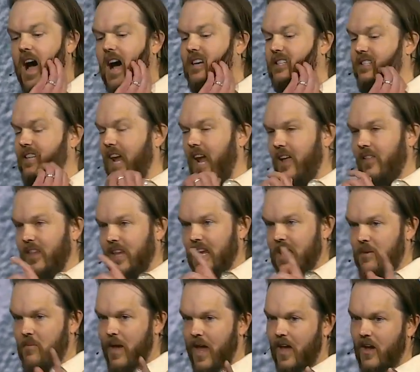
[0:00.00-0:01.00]
I scanned the
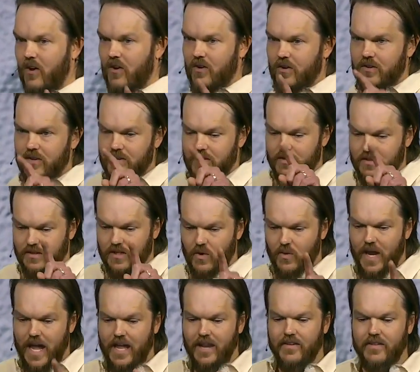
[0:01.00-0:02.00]
email,
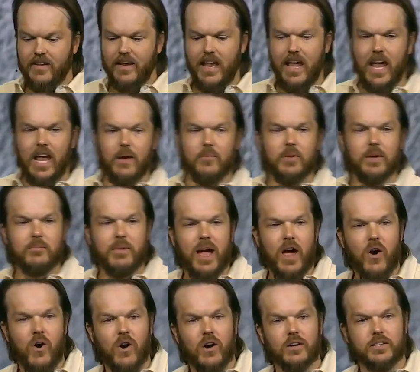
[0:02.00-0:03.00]
located the name, and my
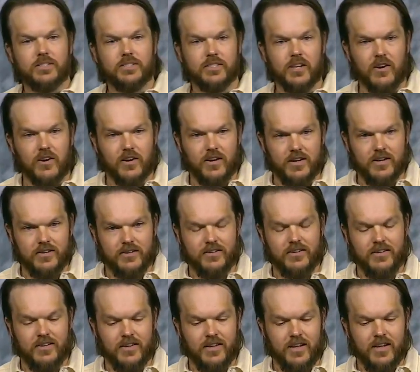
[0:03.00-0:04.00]
heart sunk.
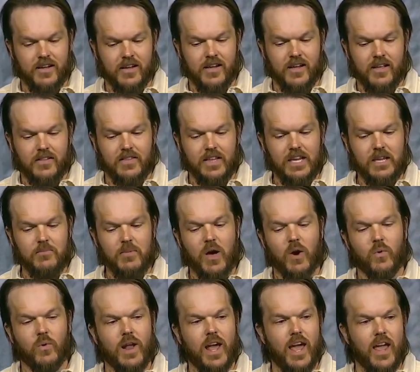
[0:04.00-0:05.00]
The
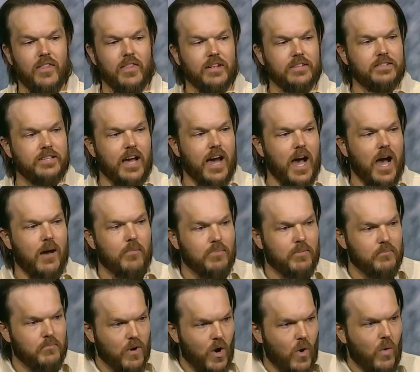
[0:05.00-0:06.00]
email read, "The
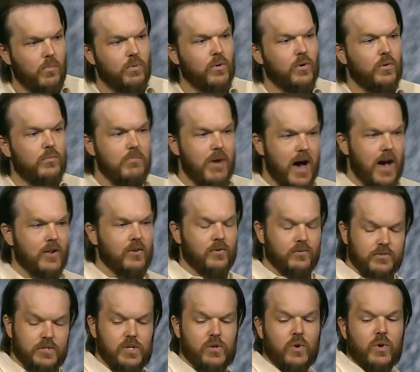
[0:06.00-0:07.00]
top mobile
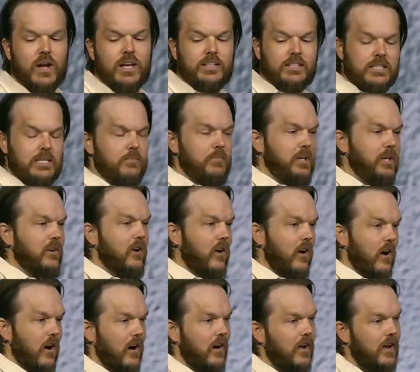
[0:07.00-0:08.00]
model viewer at
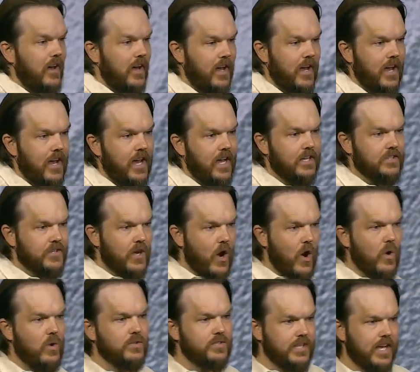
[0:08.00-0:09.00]
DPR is
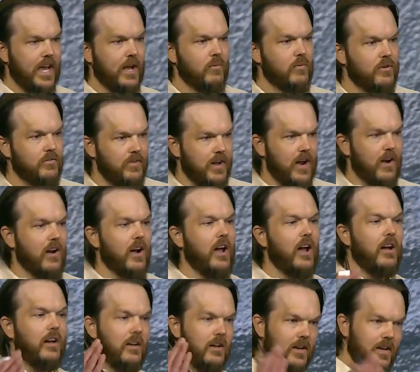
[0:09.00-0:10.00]
Jose
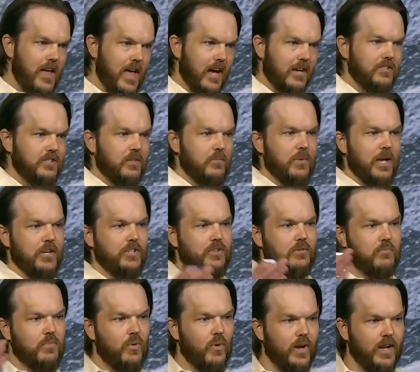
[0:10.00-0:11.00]
Rivera!"
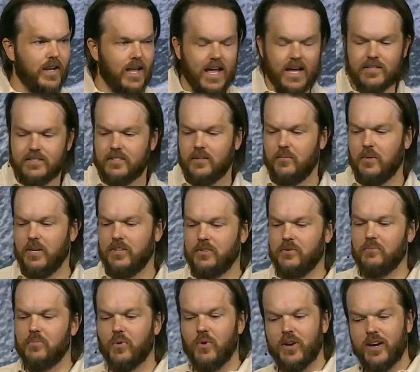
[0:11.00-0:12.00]
Exclamation point,
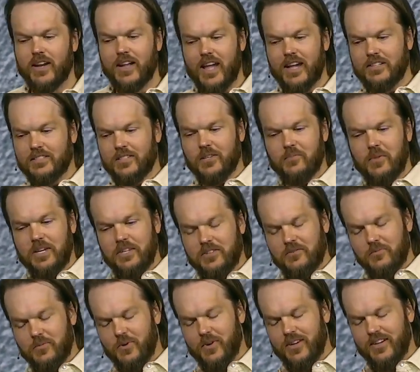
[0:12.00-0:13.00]
exclamation point,
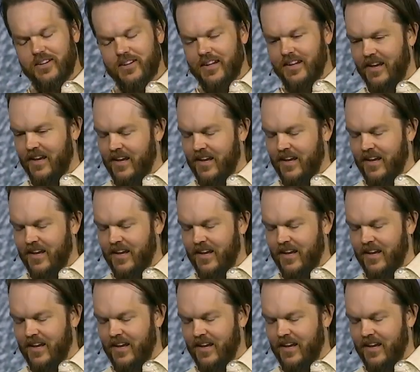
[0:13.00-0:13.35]
exclamation point.